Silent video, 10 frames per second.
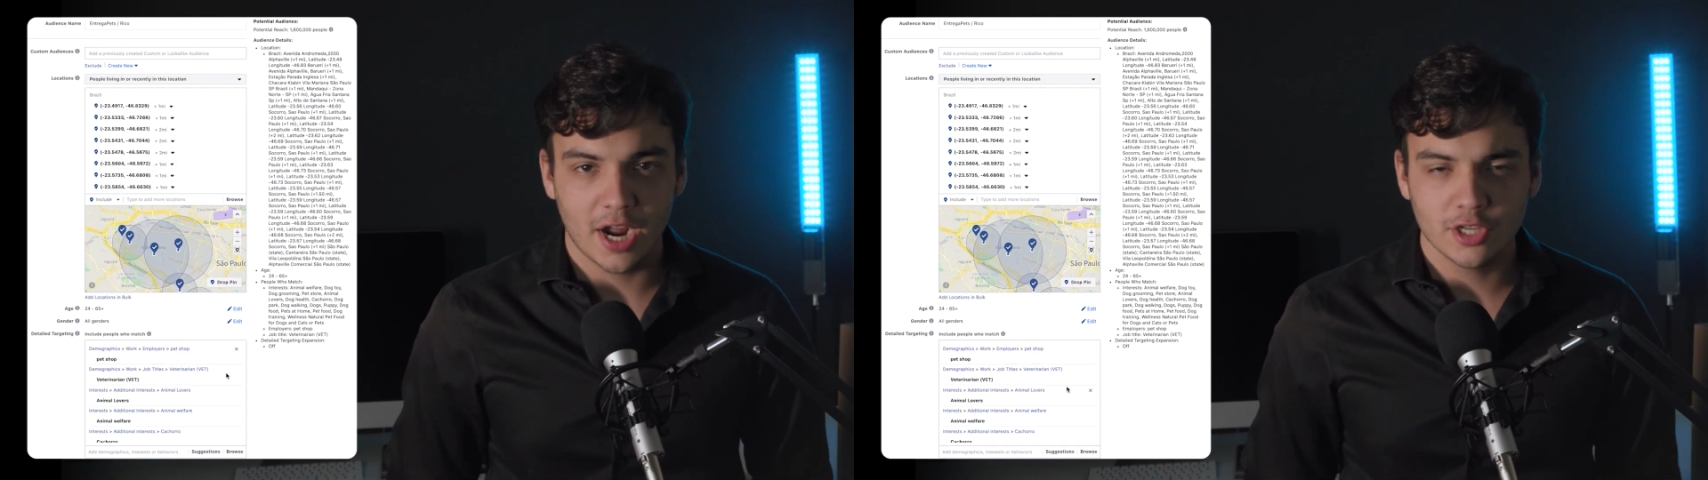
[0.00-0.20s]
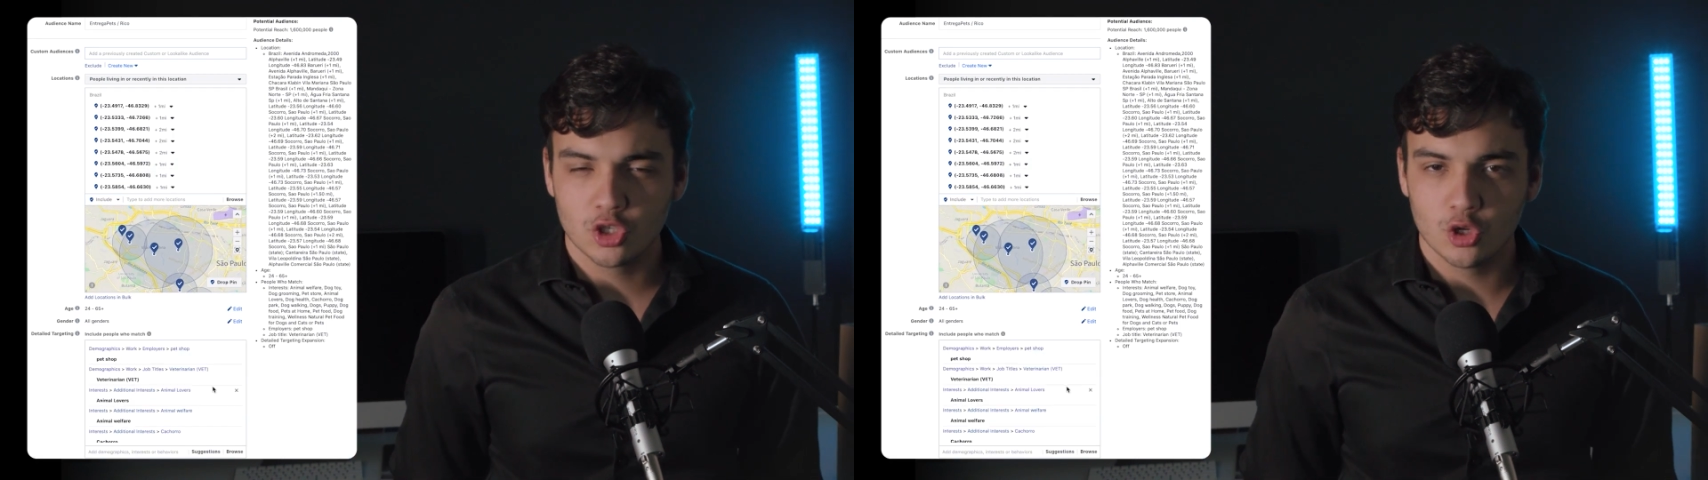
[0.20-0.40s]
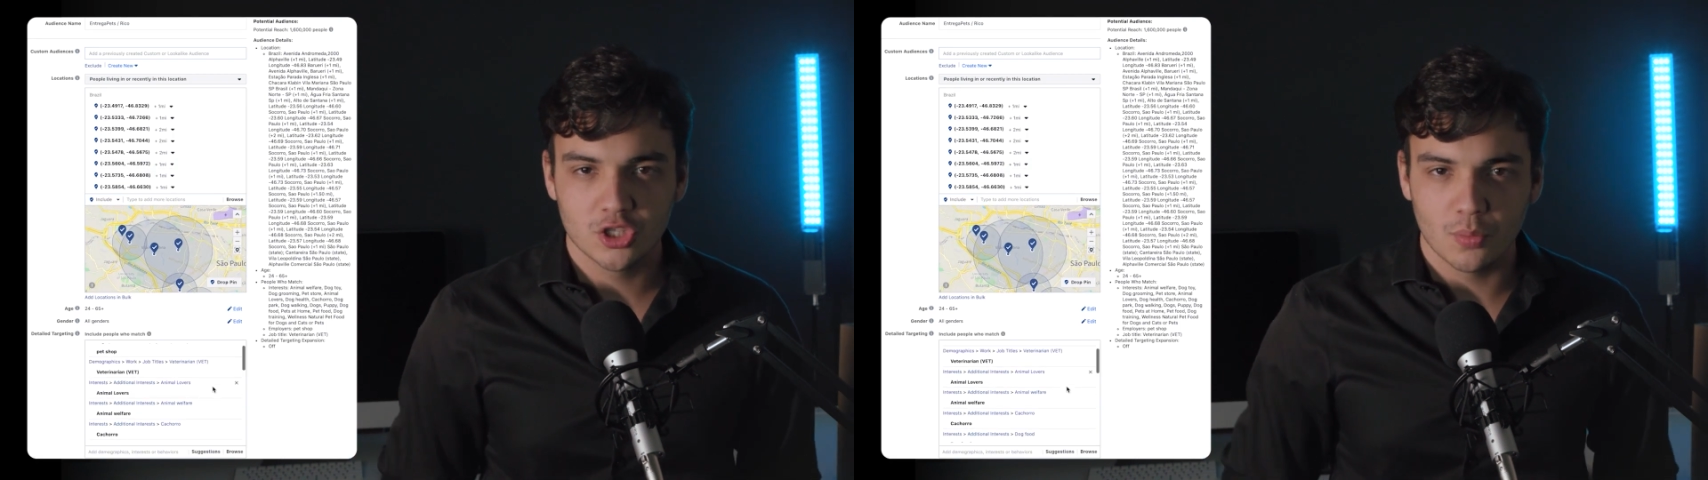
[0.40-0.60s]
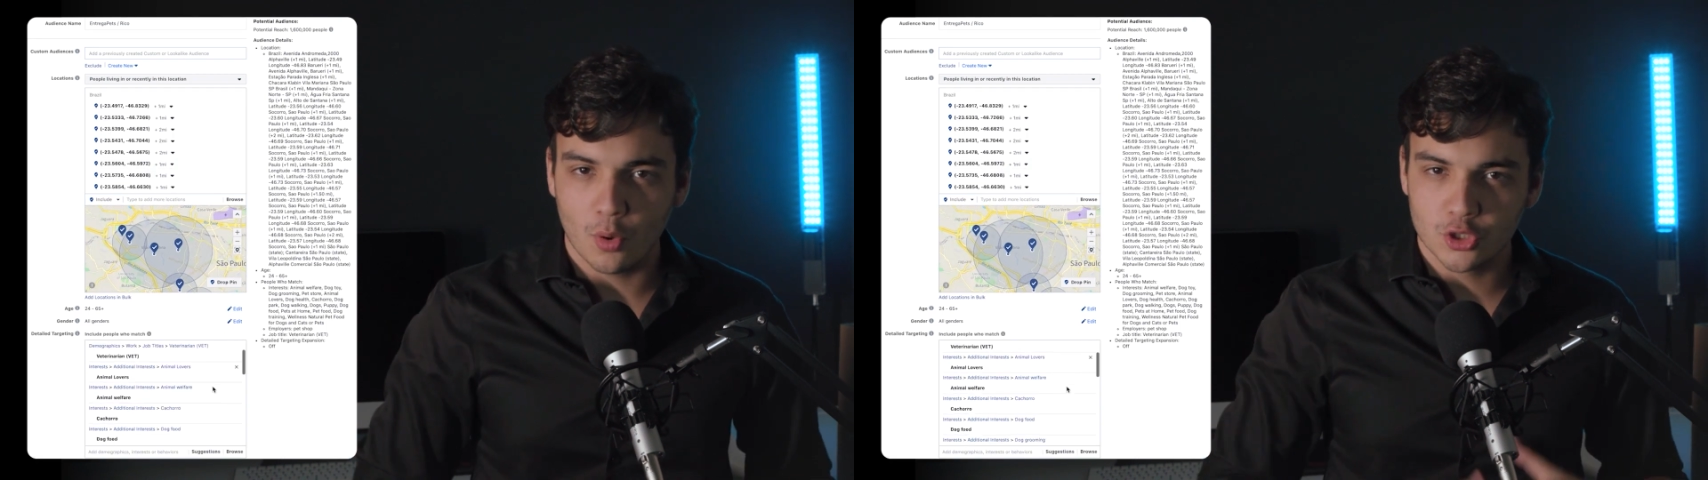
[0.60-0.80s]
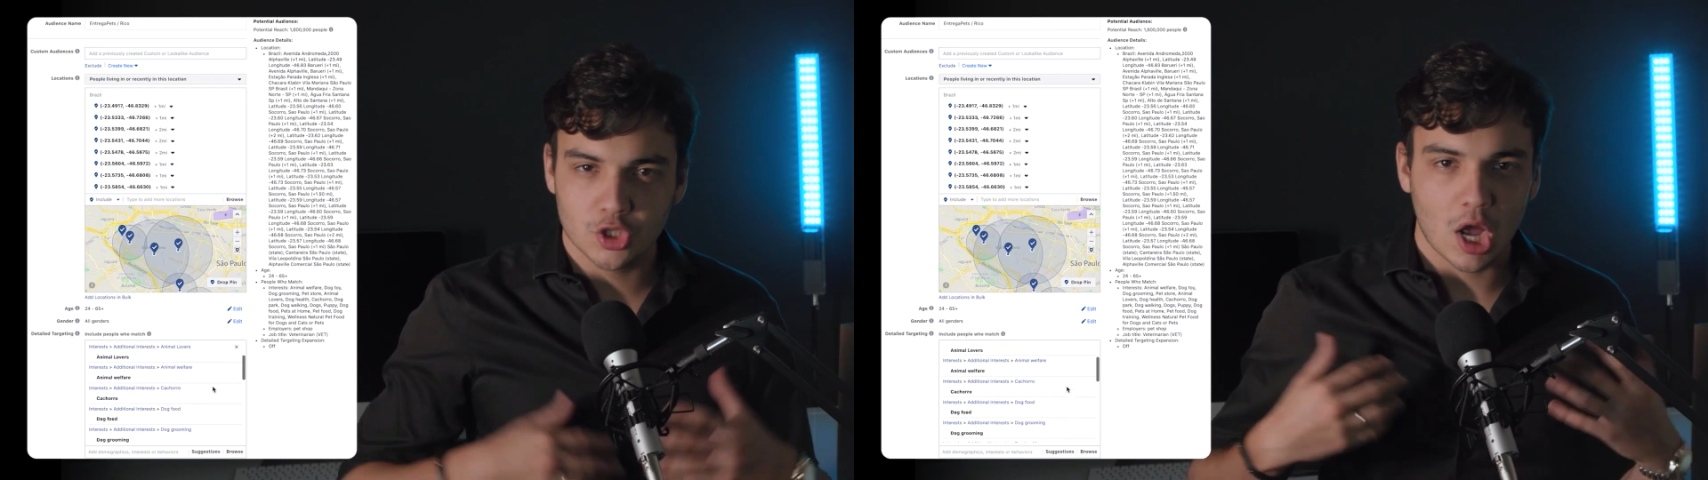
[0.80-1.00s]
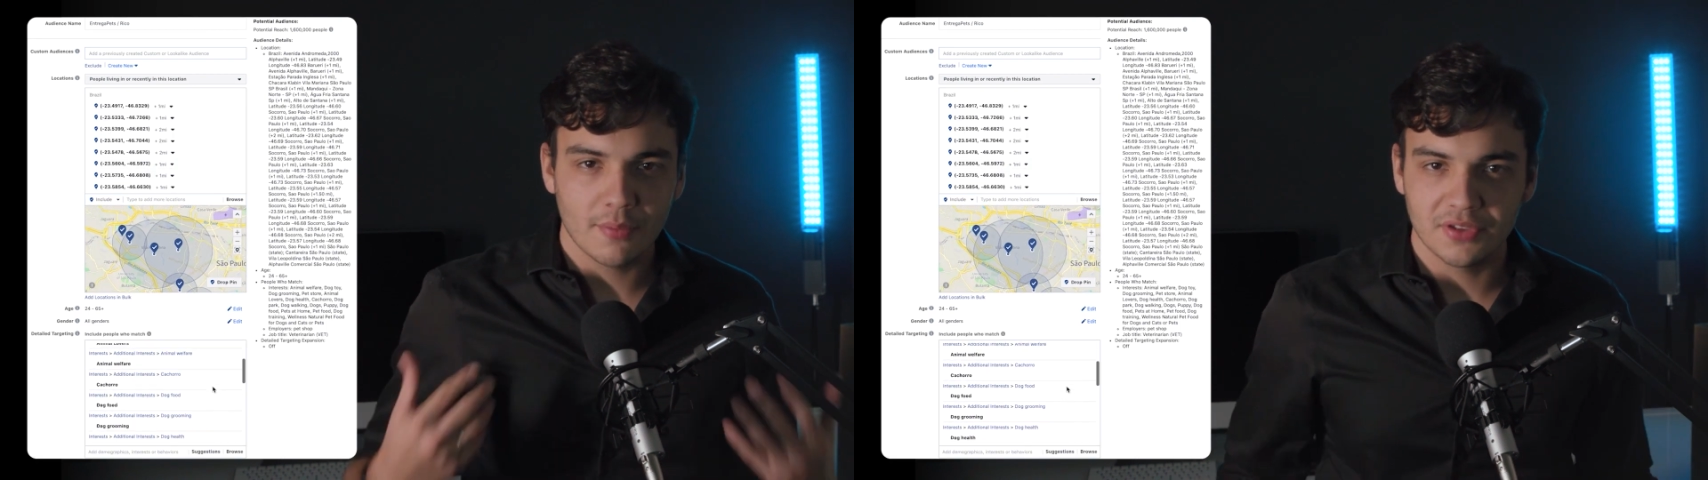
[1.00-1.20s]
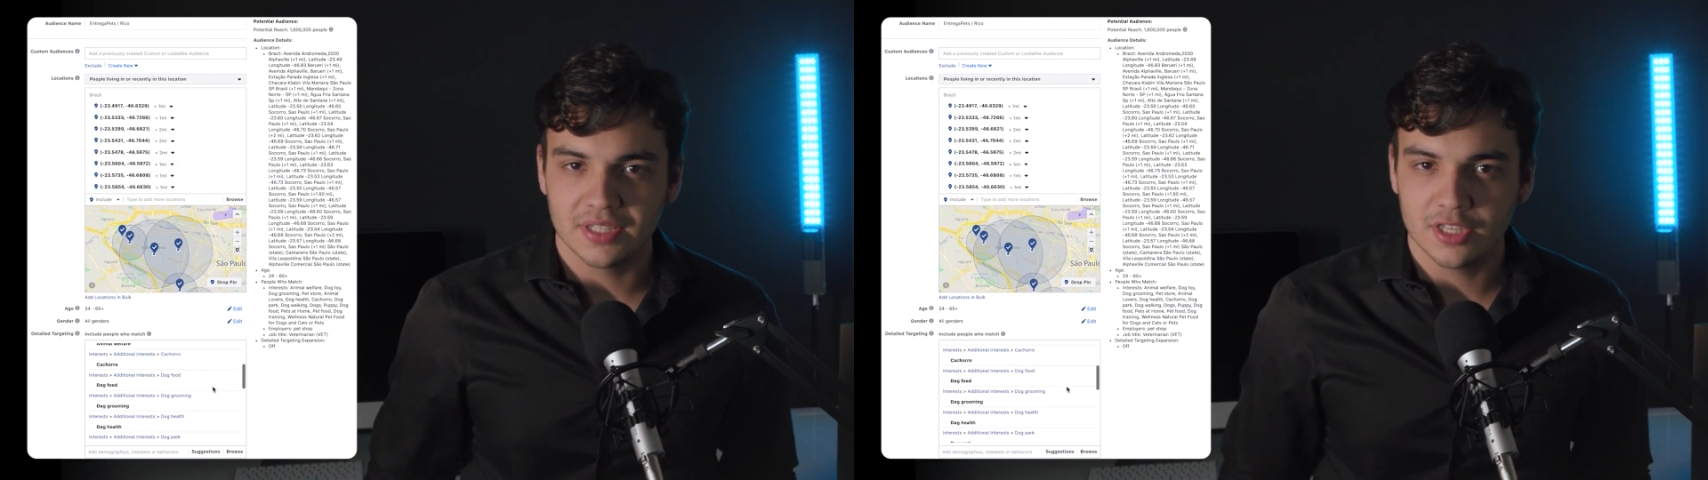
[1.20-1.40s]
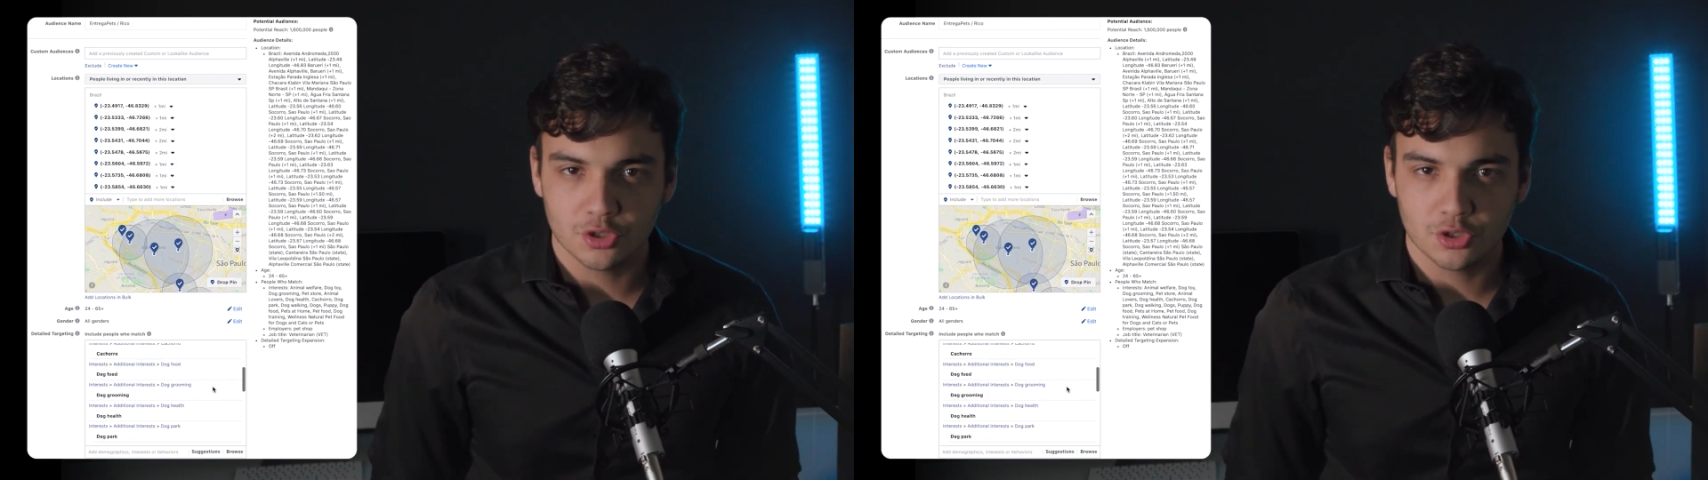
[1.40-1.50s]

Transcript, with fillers: I chose the most obvious